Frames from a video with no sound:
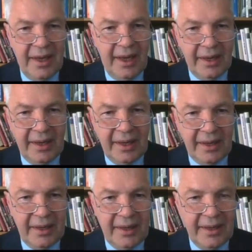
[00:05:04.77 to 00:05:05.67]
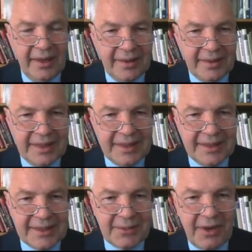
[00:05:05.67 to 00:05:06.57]
and
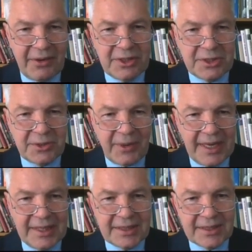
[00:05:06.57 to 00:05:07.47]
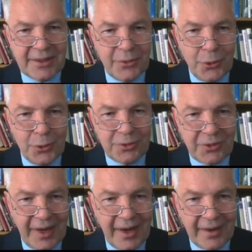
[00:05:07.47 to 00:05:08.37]
this very strange new
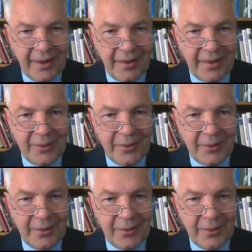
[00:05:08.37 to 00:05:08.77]
triangle,